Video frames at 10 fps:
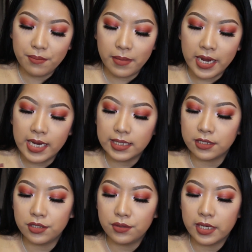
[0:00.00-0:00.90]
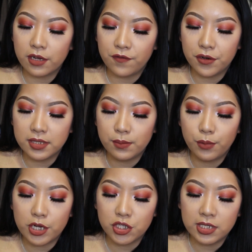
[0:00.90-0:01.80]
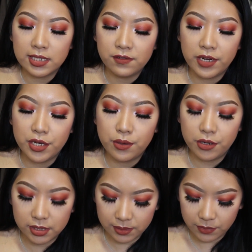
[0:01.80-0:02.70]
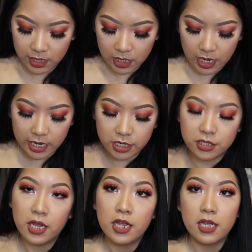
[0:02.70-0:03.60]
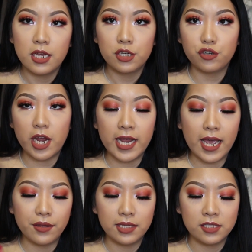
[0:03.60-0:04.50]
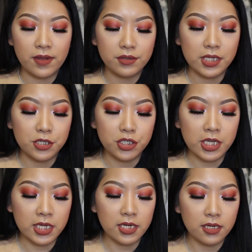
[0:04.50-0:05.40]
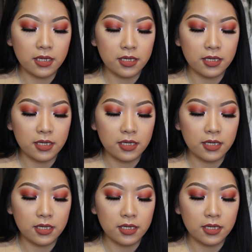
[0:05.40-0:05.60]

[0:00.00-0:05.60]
I might do like a first impressions video or something and try out this foundation.